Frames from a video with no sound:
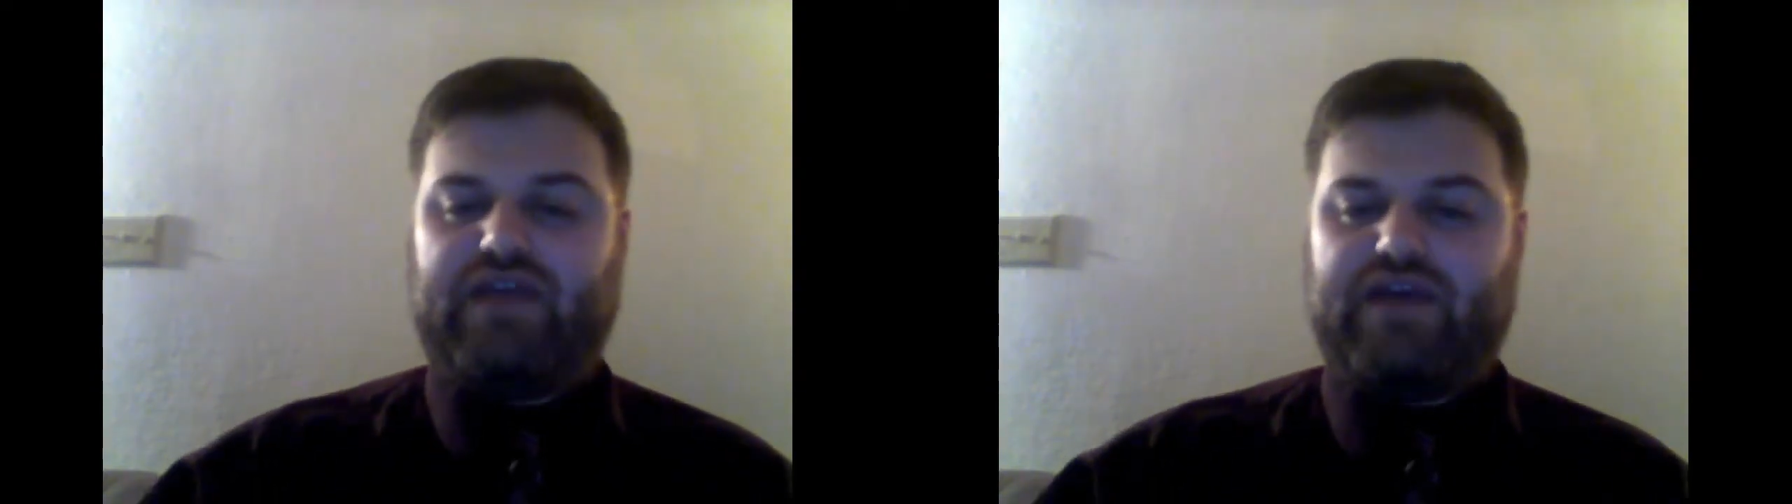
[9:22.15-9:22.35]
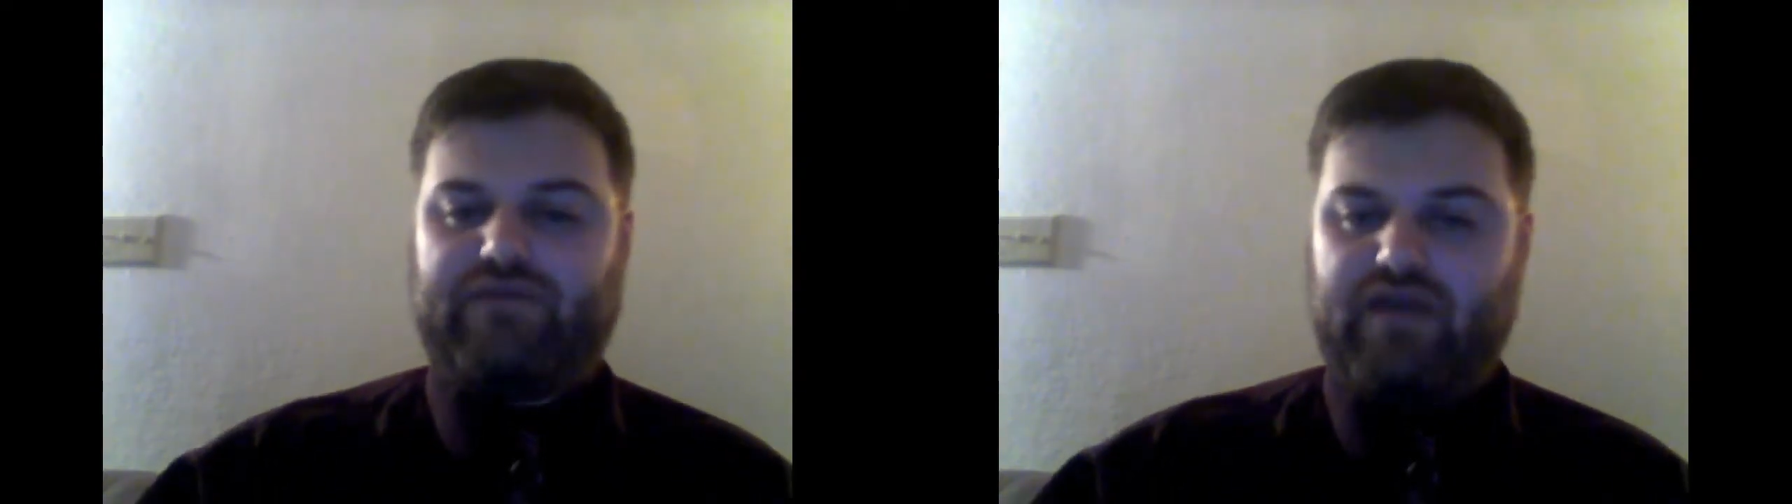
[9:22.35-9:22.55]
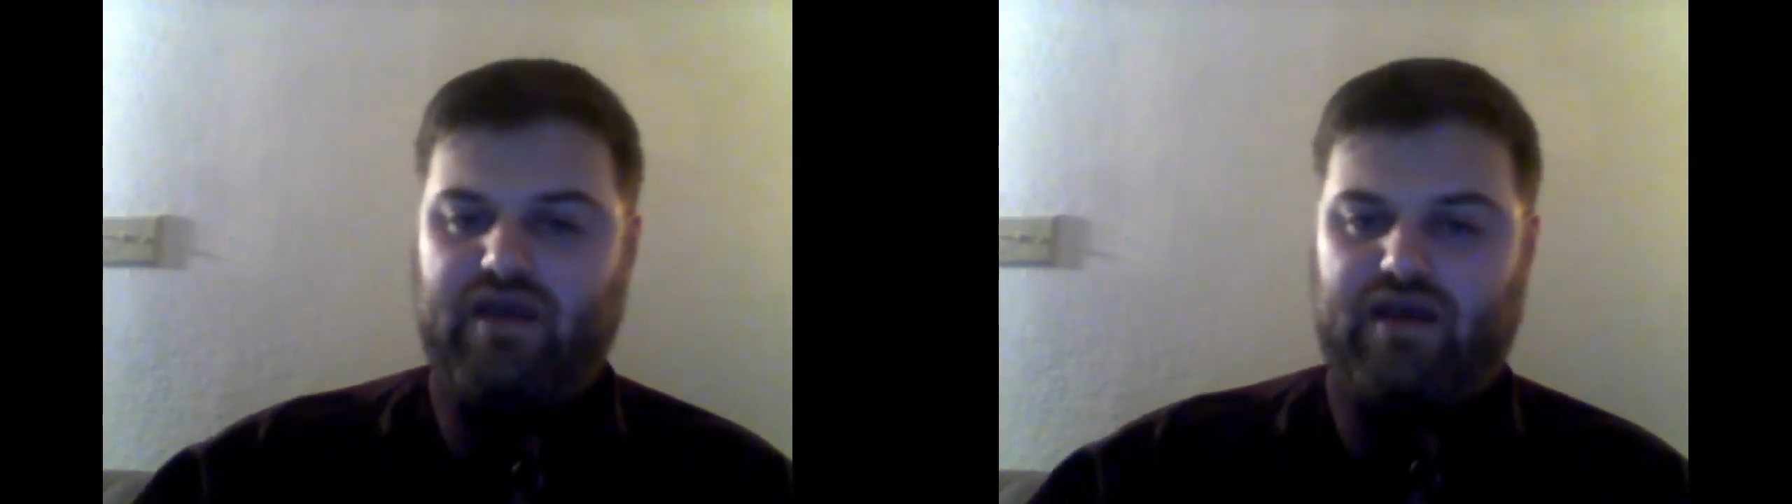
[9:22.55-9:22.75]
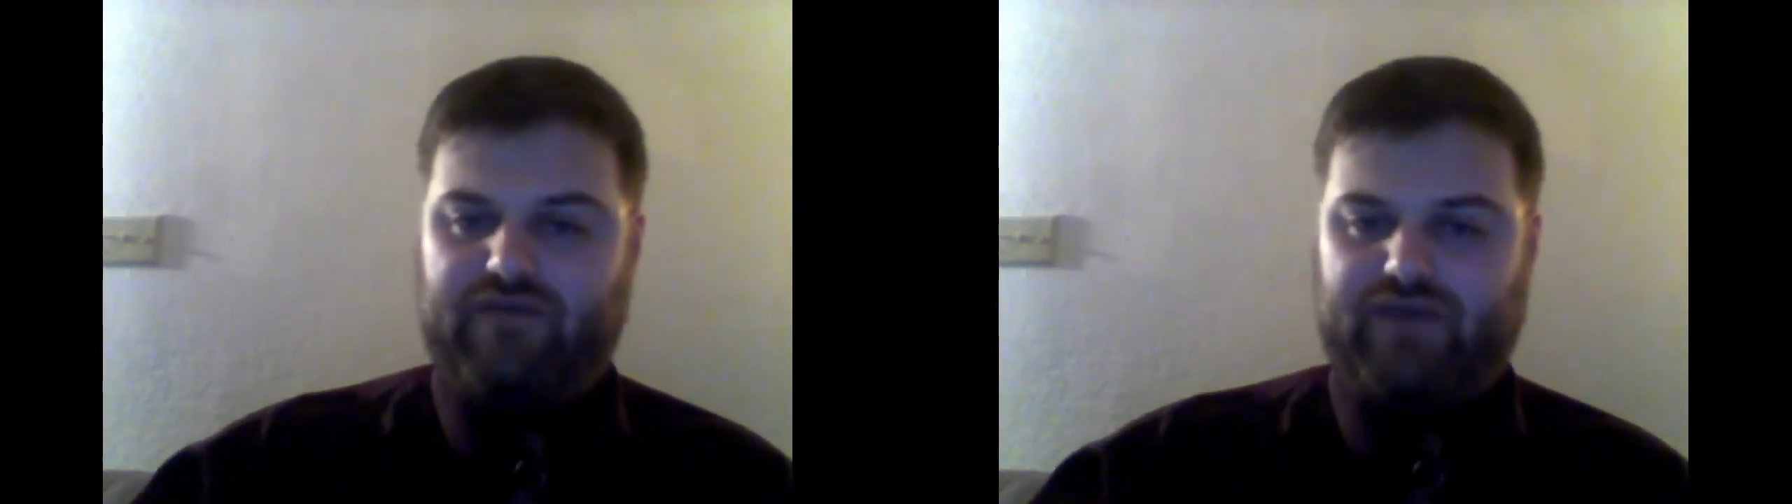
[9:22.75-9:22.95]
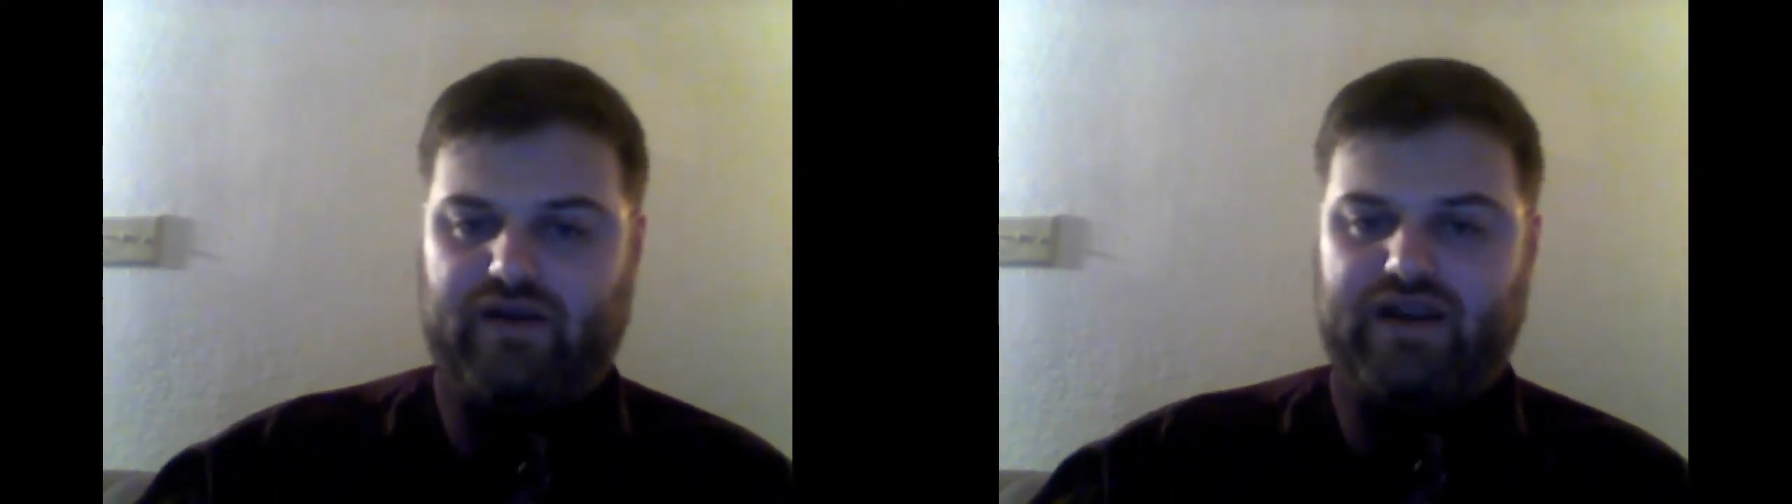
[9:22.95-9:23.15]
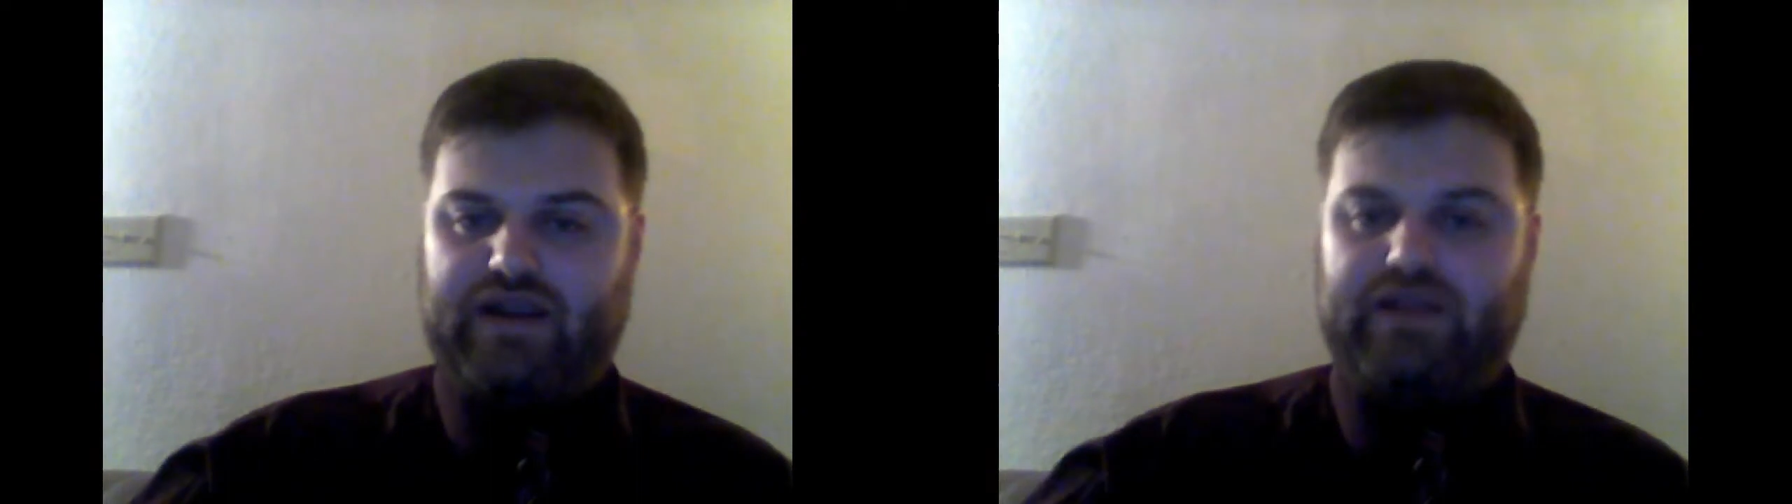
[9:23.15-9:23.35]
We have a very